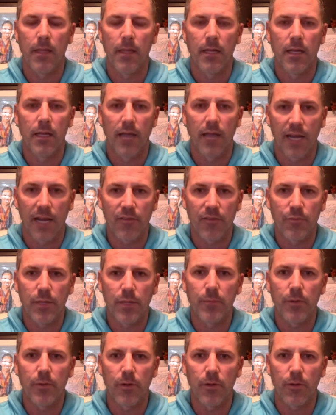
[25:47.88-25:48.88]
have
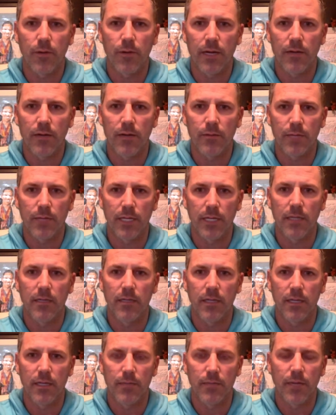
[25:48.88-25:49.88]
people around me
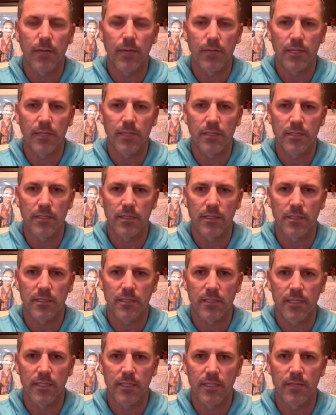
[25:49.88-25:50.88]
in my business
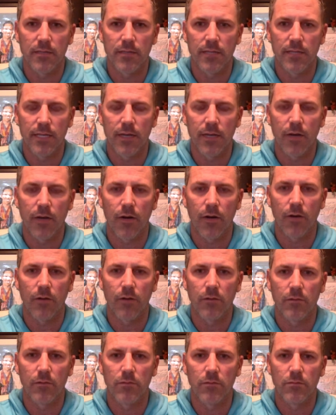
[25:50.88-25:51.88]
that are
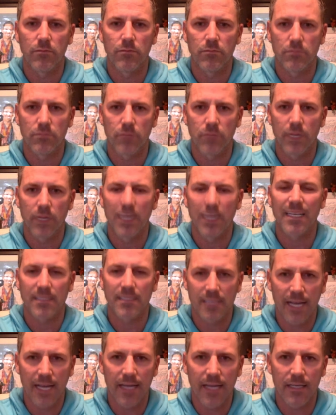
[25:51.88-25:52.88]

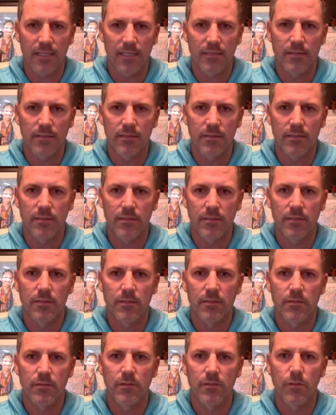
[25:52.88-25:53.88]
excited
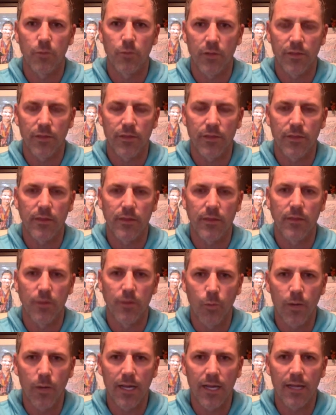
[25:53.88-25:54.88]
with the
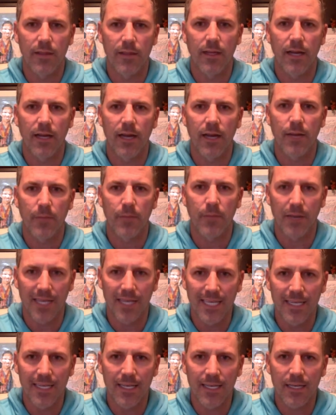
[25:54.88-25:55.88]
way that I'm
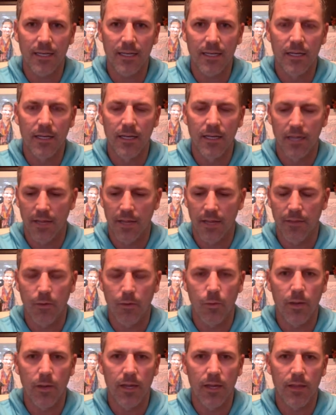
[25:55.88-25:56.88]
leading and the
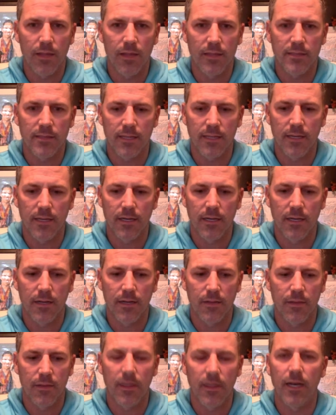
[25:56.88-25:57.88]
way that
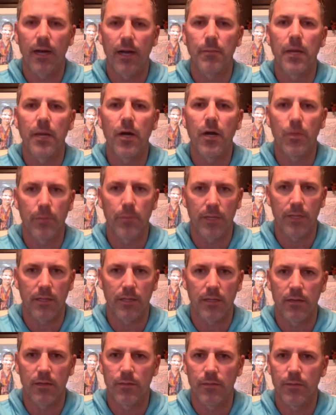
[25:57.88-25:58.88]
I'm helping
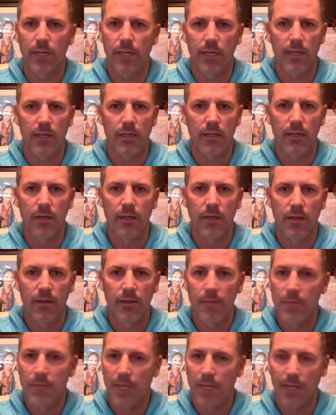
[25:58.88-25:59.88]
them. And
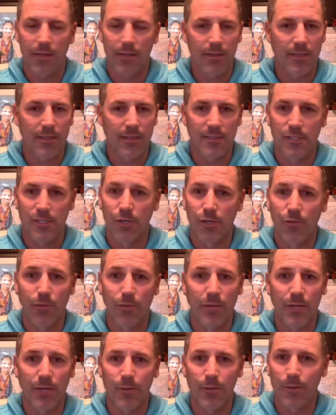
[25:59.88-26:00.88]
the silver
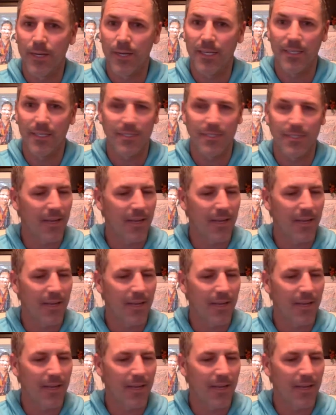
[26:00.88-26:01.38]
medal race, I